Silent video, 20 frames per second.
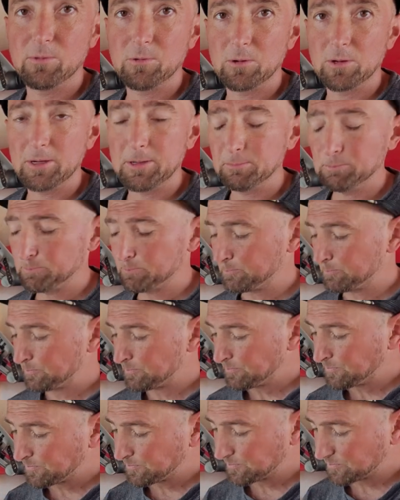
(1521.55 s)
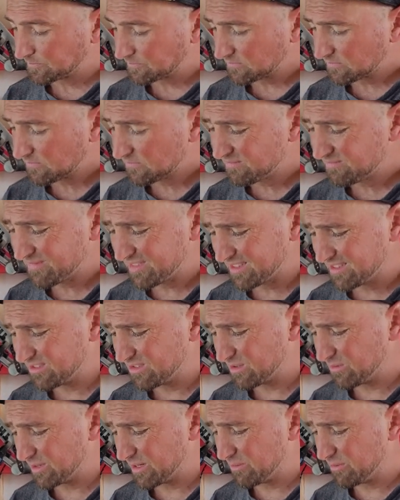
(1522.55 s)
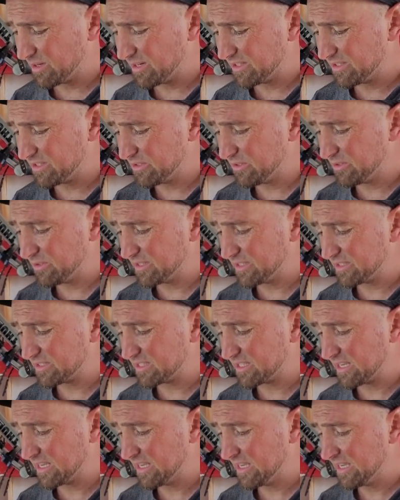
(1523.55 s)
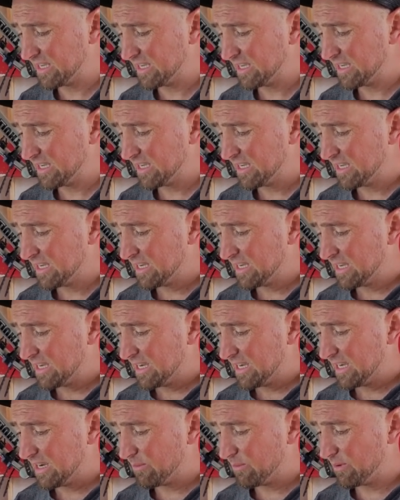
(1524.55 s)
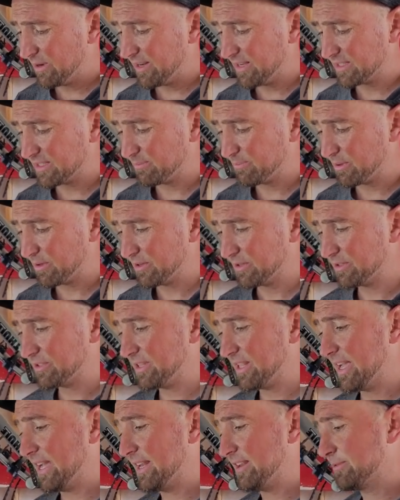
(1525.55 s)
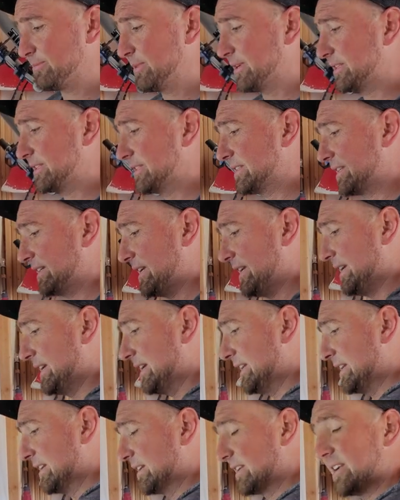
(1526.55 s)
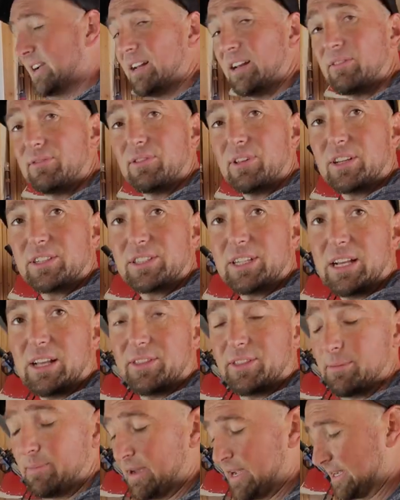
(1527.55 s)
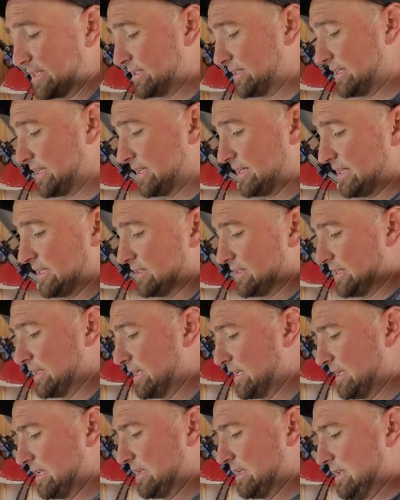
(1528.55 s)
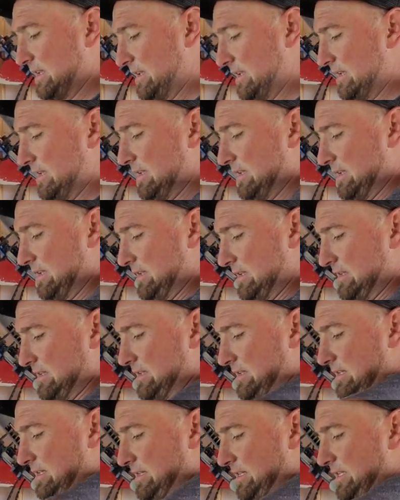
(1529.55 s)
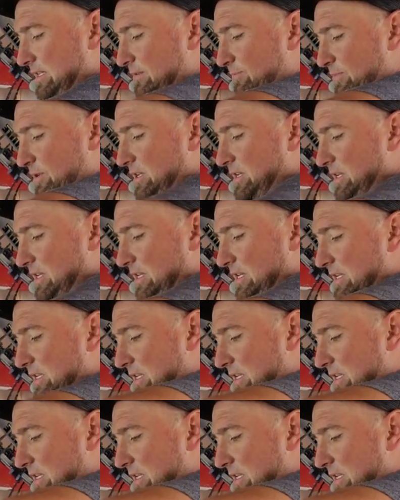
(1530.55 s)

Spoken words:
free. So what I want to do is I want it to purge that as much as it can and kind of flush it out the backside as I spin it.